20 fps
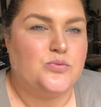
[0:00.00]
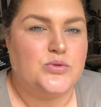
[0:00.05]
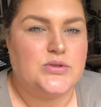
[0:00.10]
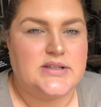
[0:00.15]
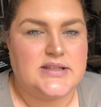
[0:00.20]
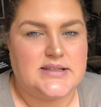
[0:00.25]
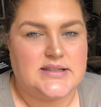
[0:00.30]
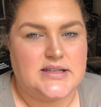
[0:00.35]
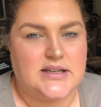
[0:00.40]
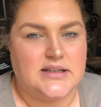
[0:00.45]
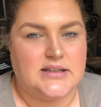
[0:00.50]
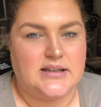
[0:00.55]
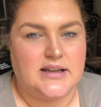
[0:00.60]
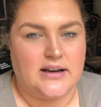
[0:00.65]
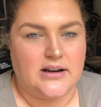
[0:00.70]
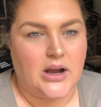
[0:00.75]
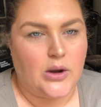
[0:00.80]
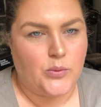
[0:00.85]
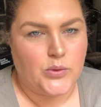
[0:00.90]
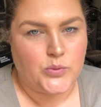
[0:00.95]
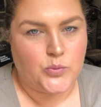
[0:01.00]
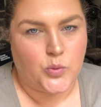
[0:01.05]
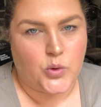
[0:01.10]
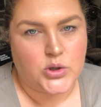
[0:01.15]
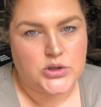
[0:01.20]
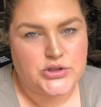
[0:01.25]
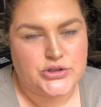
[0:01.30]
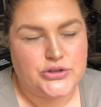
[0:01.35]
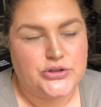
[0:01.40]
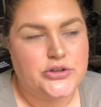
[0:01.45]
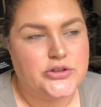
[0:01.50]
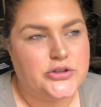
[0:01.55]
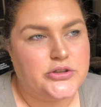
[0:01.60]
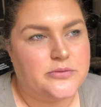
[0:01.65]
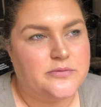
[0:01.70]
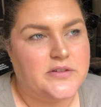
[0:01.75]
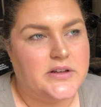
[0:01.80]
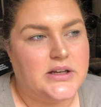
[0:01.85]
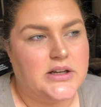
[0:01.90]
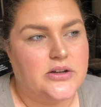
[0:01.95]
would sit and I would watch
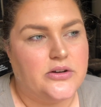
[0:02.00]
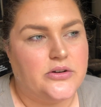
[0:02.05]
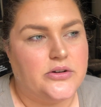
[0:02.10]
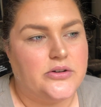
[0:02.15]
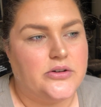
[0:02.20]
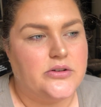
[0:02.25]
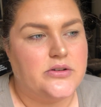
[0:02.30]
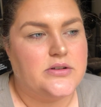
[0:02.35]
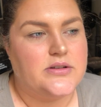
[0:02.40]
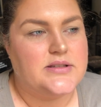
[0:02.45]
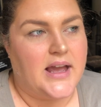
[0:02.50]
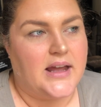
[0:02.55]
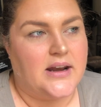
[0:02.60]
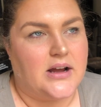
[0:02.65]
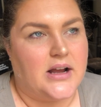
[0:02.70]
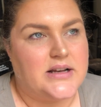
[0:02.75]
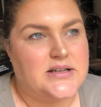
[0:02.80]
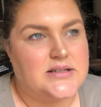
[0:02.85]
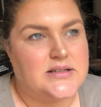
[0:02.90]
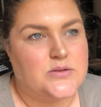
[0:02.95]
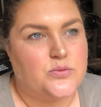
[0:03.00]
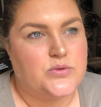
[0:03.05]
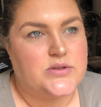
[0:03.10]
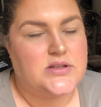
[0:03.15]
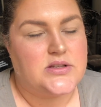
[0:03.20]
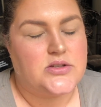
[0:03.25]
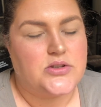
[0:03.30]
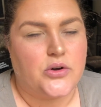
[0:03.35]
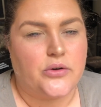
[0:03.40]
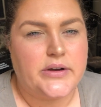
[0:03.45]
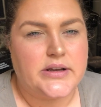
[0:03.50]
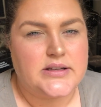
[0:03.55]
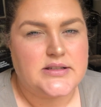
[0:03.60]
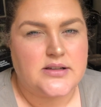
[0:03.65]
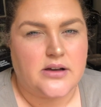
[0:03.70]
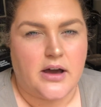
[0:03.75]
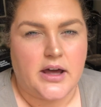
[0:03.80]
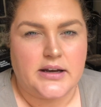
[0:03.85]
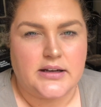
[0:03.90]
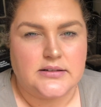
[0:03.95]
YouTube videos, and I just was so
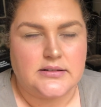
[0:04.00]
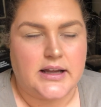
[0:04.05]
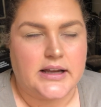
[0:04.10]
excited.